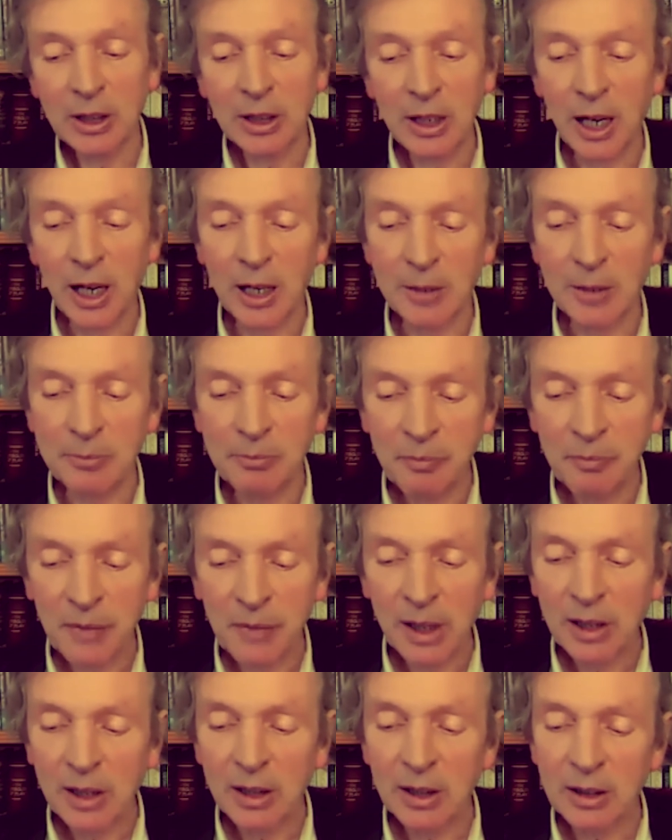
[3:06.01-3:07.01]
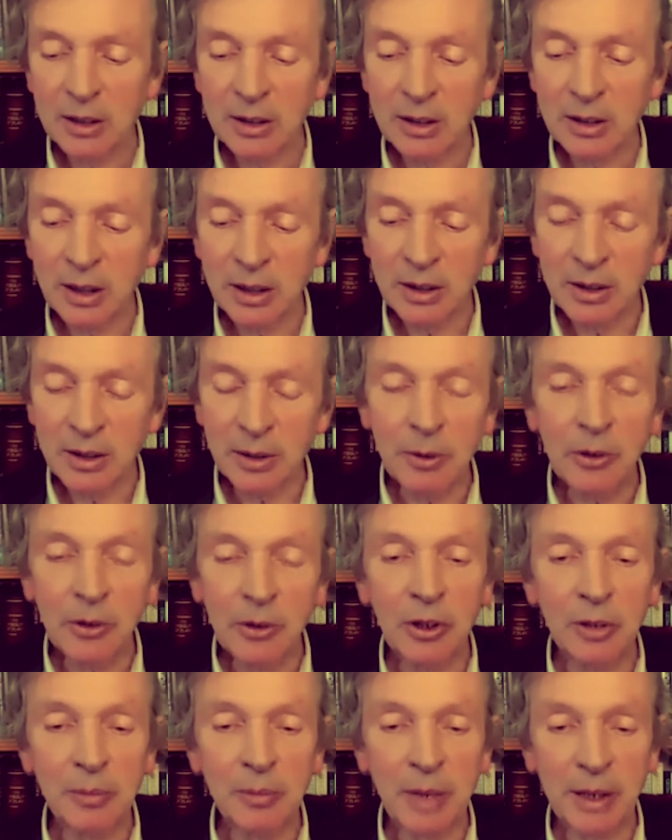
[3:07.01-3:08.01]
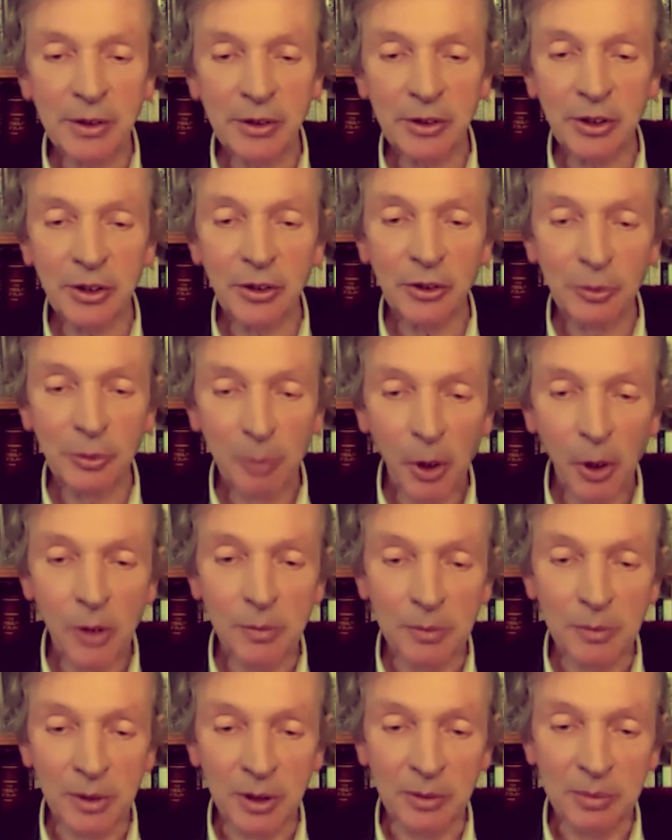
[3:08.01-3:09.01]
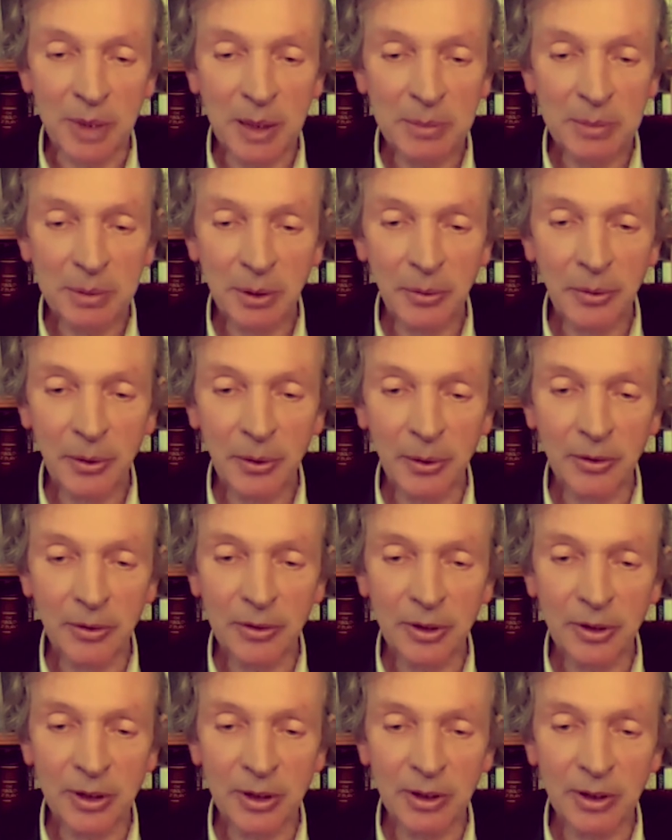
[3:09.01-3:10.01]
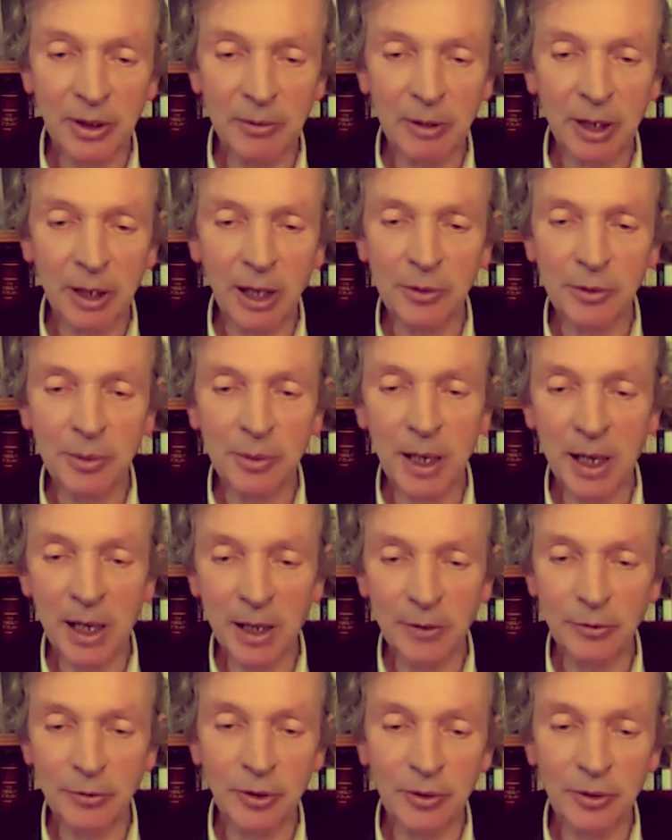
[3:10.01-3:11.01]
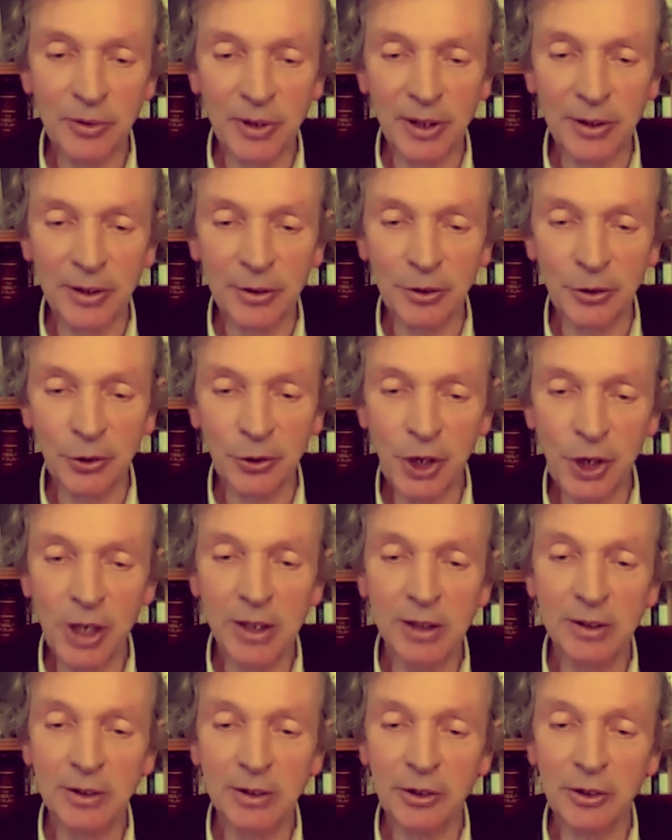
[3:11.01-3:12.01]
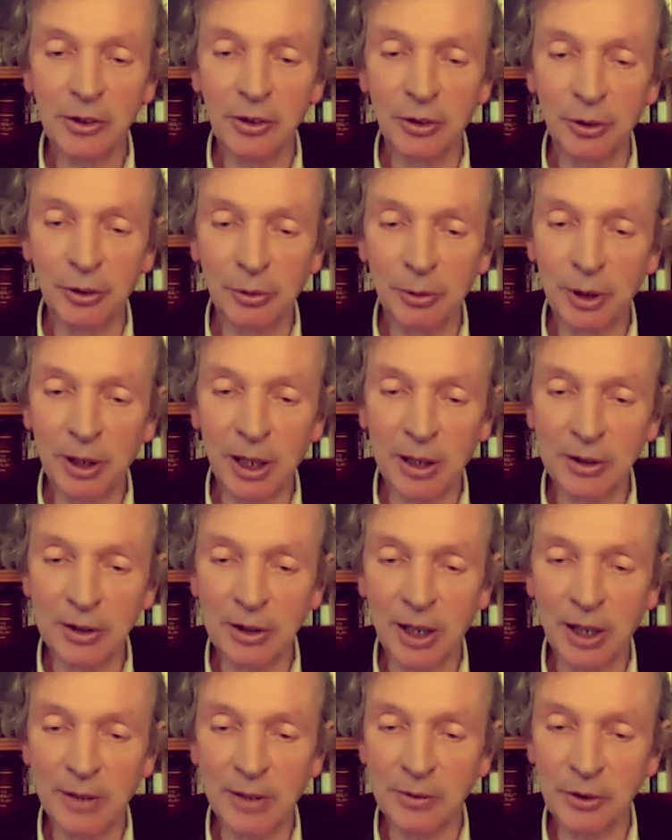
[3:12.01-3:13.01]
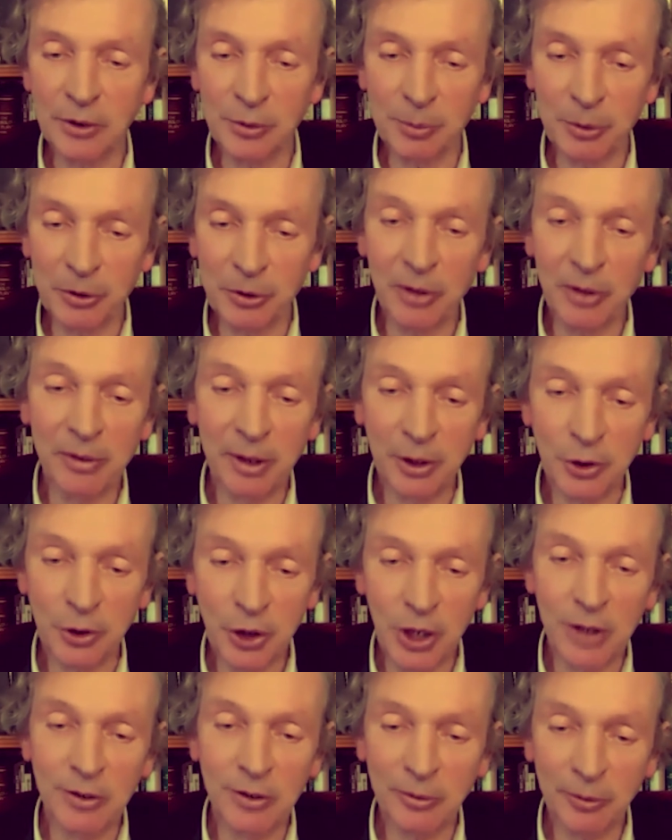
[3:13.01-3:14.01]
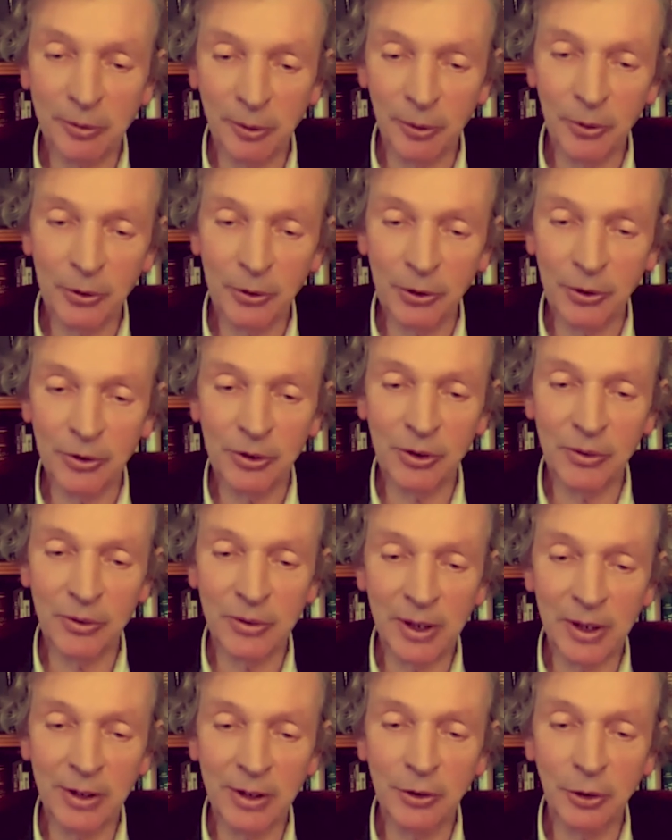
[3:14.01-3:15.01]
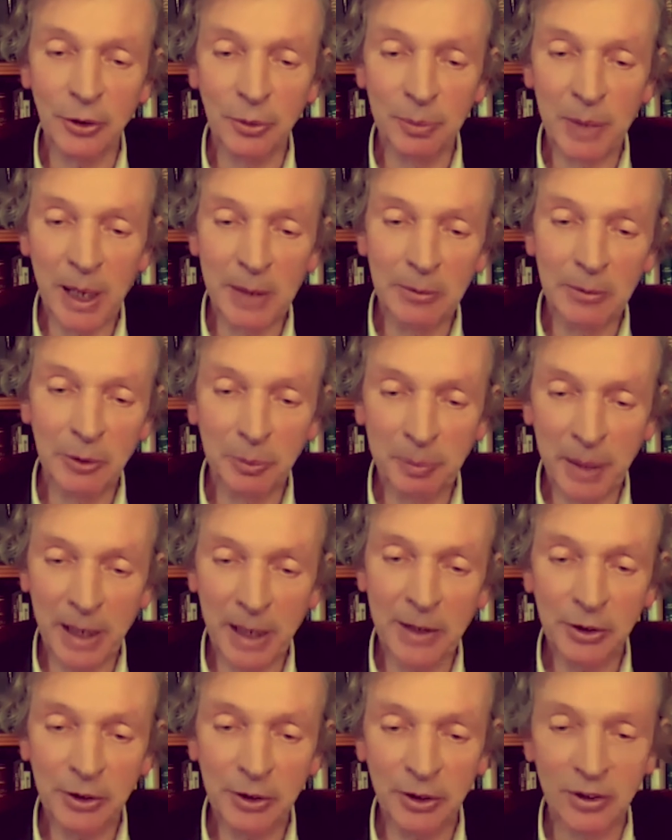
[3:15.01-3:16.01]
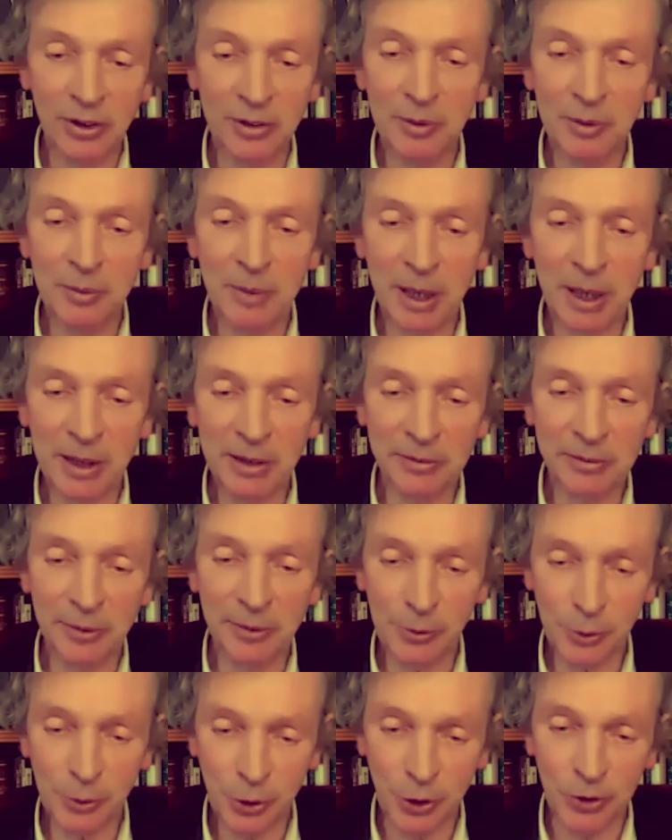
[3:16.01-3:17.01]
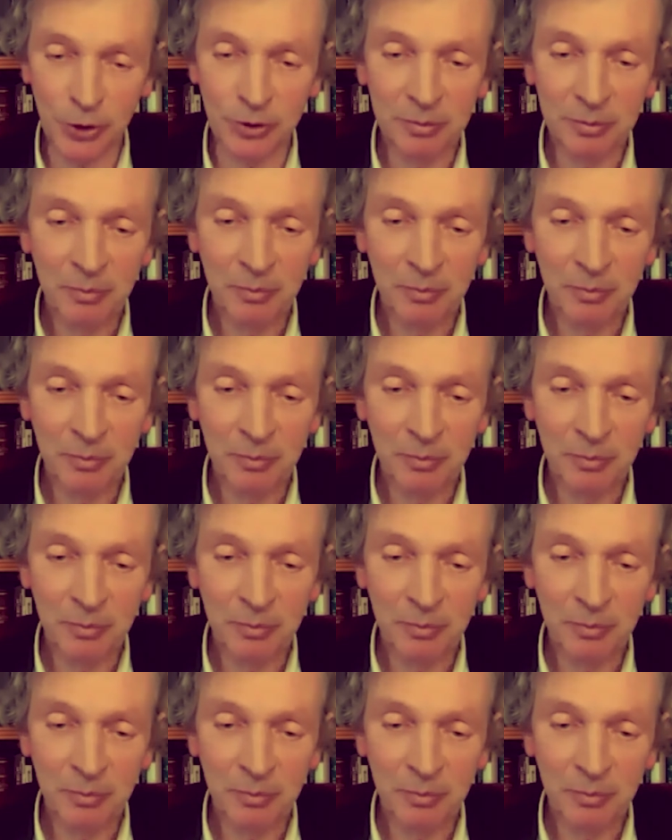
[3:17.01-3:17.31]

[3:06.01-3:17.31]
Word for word: Um, there was an immense disappointment. People thought that there were going to be 100,000 genes, you were going to have specific genes for all sorts of things, you'd be able to patent them and make a fortune.